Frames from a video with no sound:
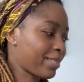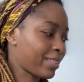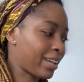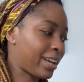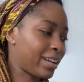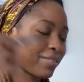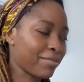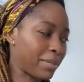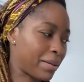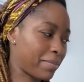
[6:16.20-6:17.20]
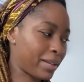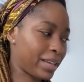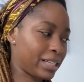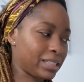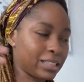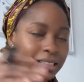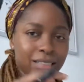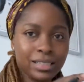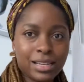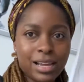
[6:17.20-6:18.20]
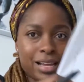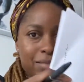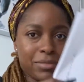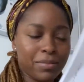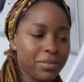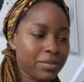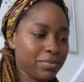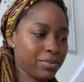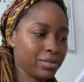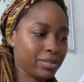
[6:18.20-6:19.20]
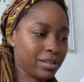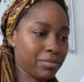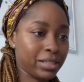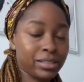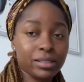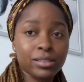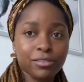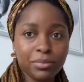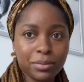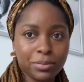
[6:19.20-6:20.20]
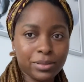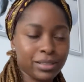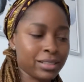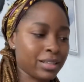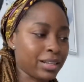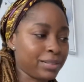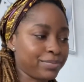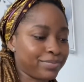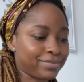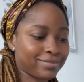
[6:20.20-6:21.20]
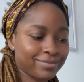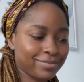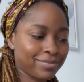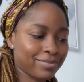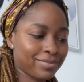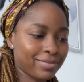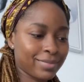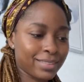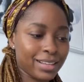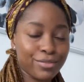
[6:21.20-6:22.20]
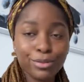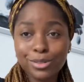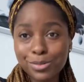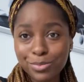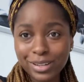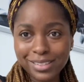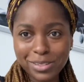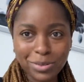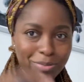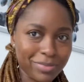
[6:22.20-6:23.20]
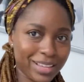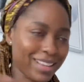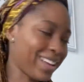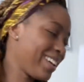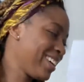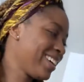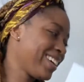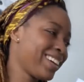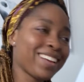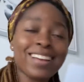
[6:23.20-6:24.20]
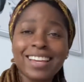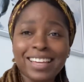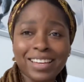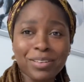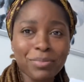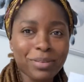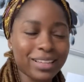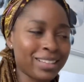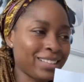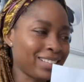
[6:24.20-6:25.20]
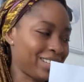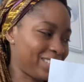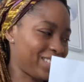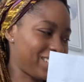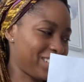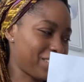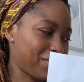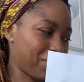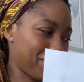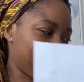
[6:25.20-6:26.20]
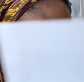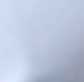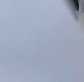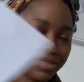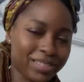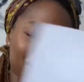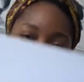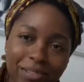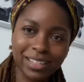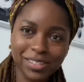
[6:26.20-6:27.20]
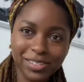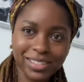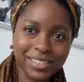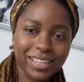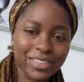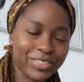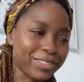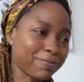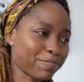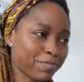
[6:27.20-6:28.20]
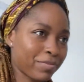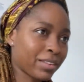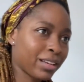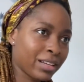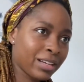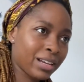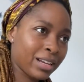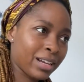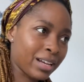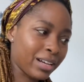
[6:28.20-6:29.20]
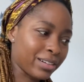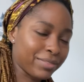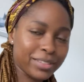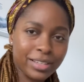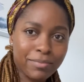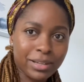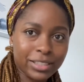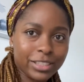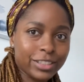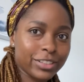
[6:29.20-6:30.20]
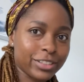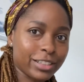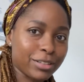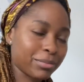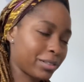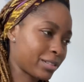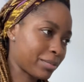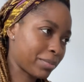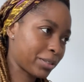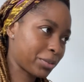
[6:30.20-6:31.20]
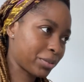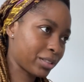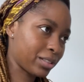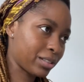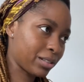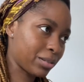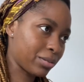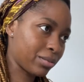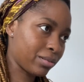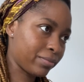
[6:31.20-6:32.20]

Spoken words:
I have my pen and my papers and my sheets of papers here. If you want to practice with me, get your pen and your sheets of papers as well. I mean, we do it together. I'll have to get my charger now because the battery is low.